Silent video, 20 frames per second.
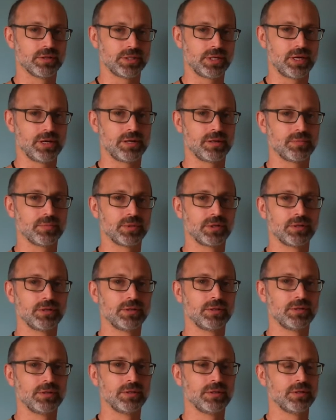time.
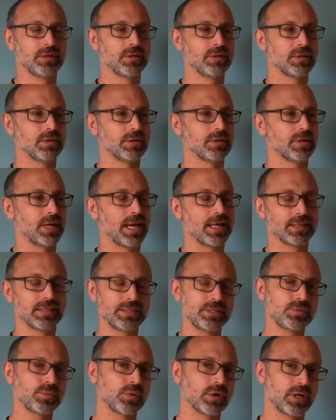At
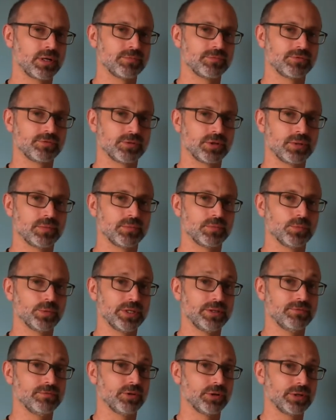least where I'm from,
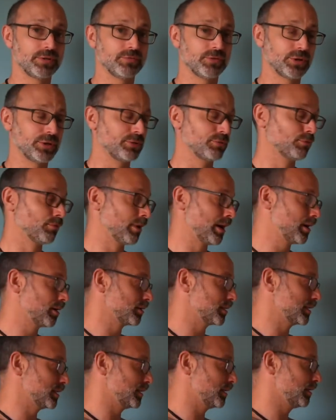we very, very
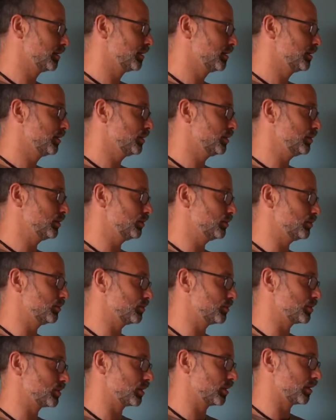rarely
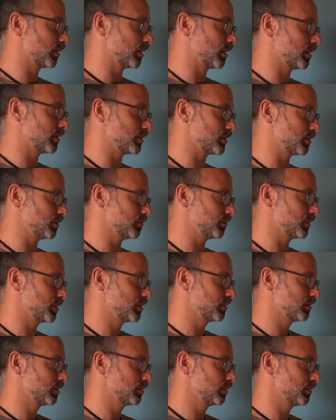use accustomed,
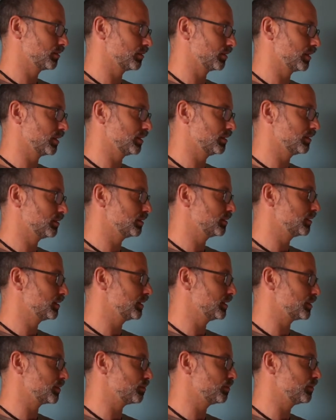right?
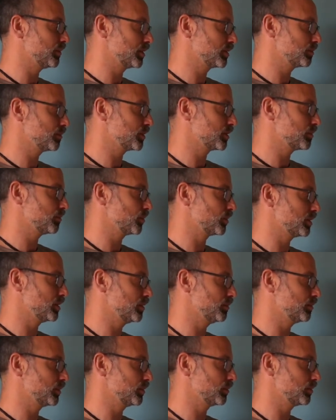It's much, much more
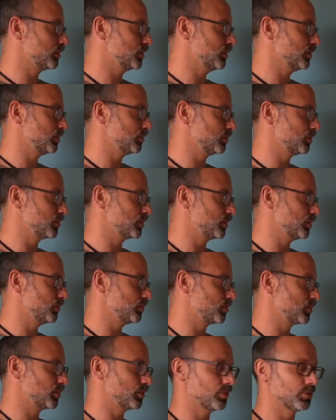typical to use
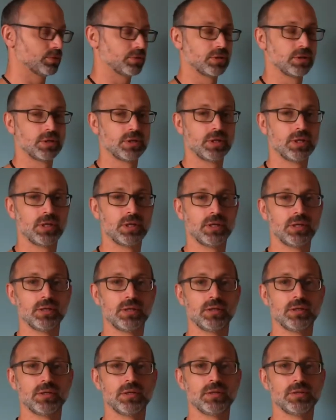used to.
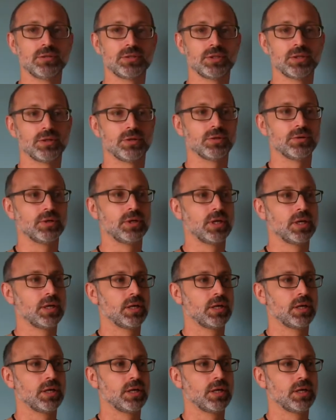So,